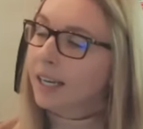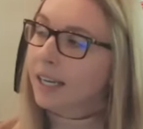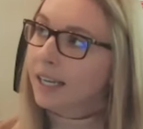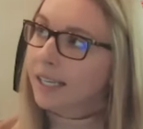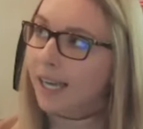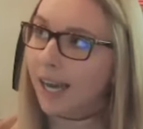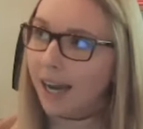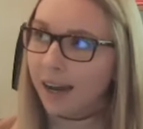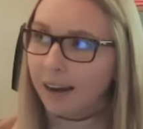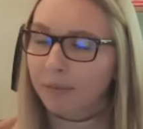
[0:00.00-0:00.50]

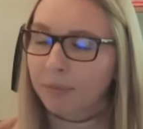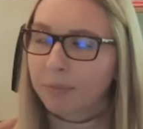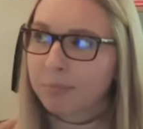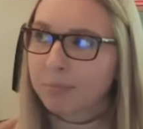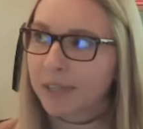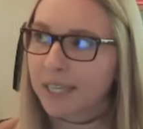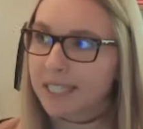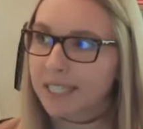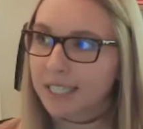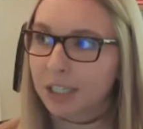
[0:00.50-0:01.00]
Yeah,
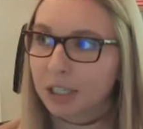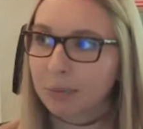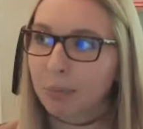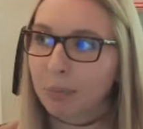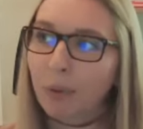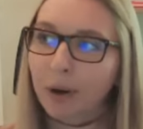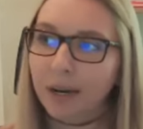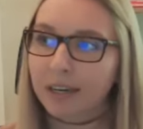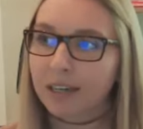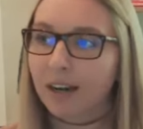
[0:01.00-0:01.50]
that's a good
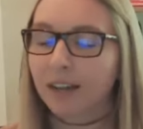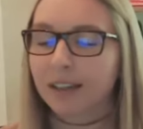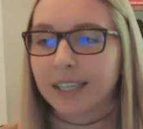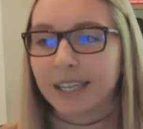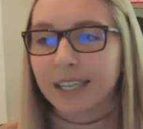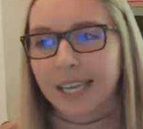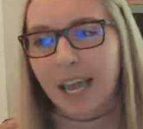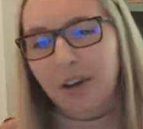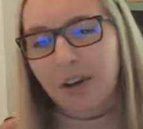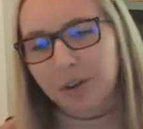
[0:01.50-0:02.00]
point on the
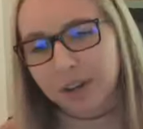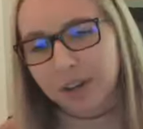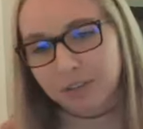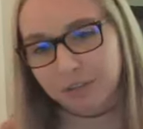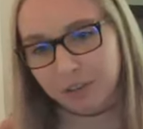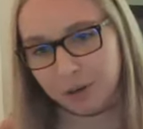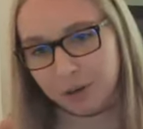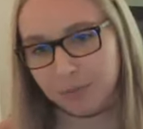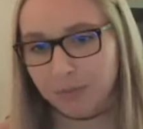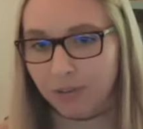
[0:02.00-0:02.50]
accounting
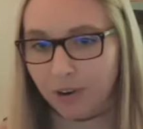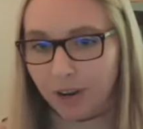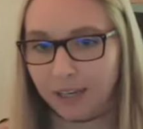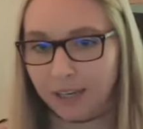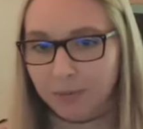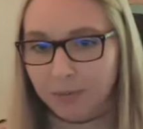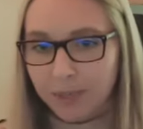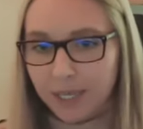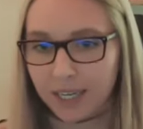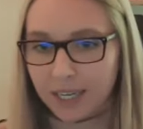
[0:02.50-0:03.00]
firm
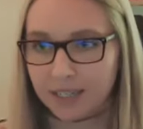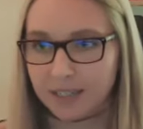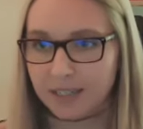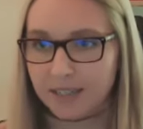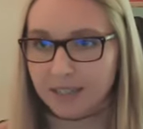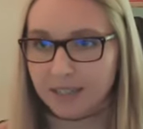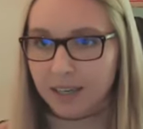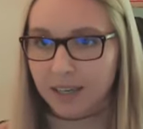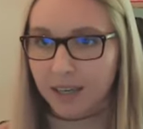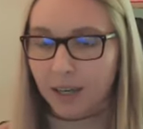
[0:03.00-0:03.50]
front,
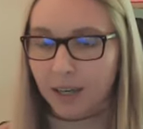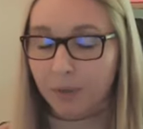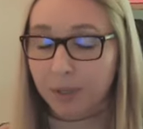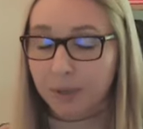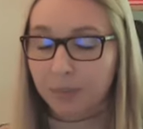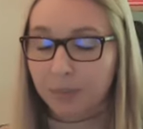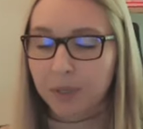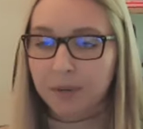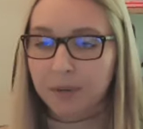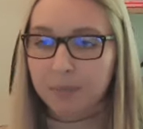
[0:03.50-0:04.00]
because I
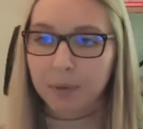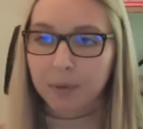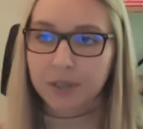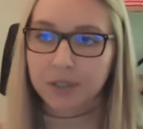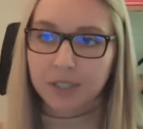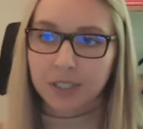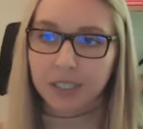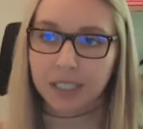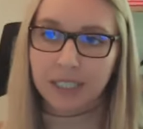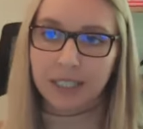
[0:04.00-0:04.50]
mean, we
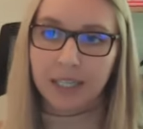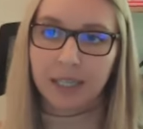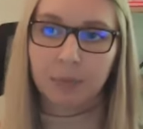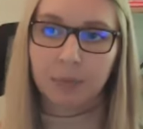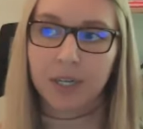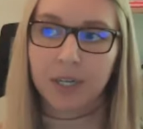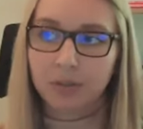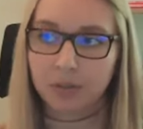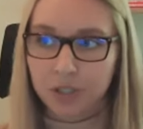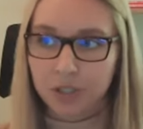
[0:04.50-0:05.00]
personally, like,
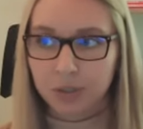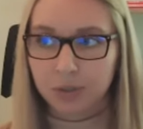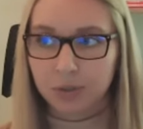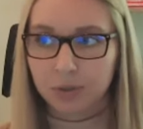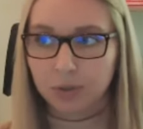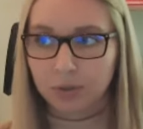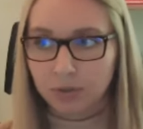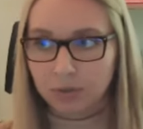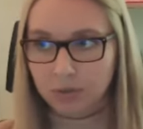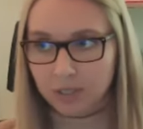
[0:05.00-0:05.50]
we don't
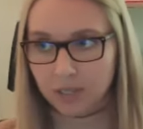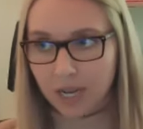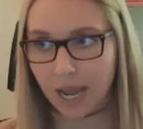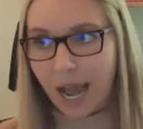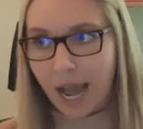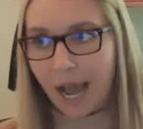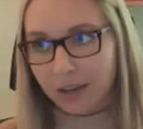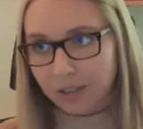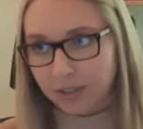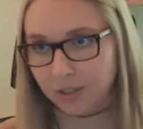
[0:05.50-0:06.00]
do
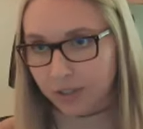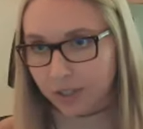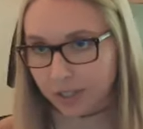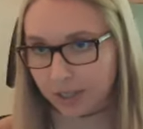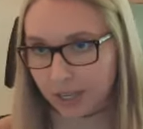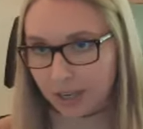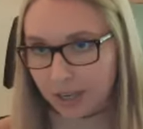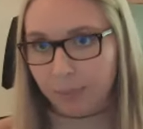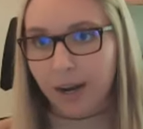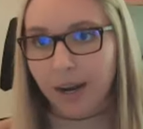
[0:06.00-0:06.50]
tax or
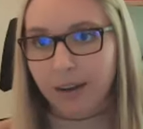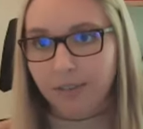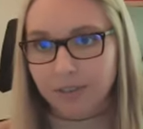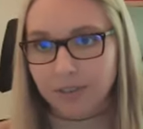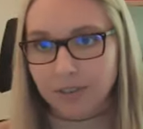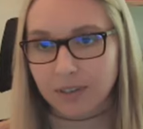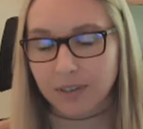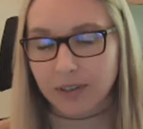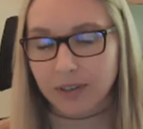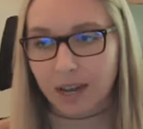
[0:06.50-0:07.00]
anything, but
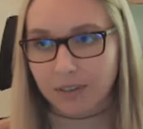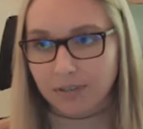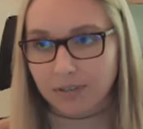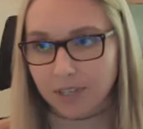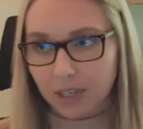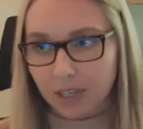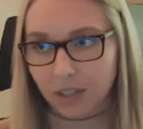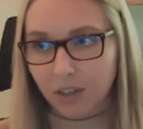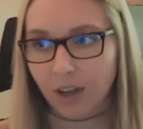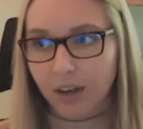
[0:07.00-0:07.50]
I've
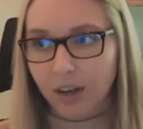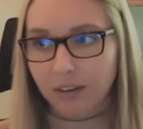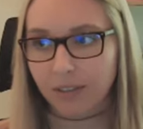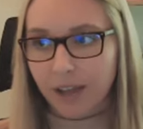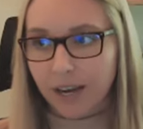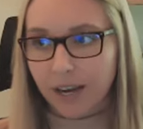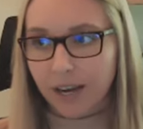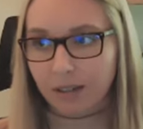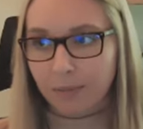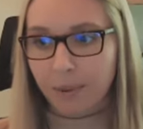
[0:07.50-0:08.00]
done a lot of
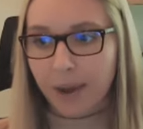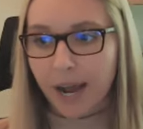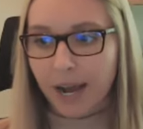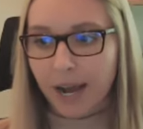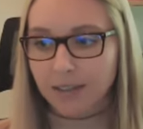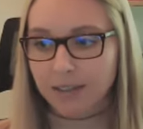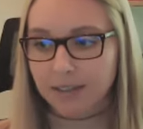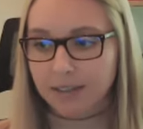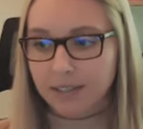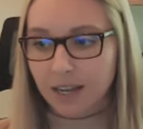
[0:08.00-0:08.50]
that in the
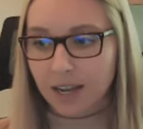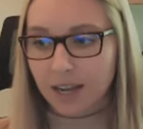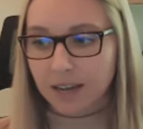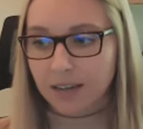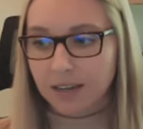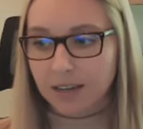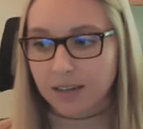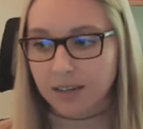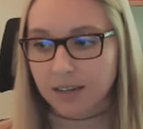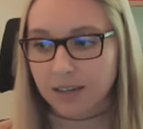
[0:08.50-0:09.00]
past,
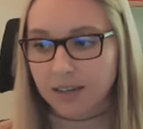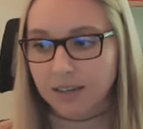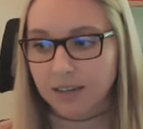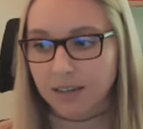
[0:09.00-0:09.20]
and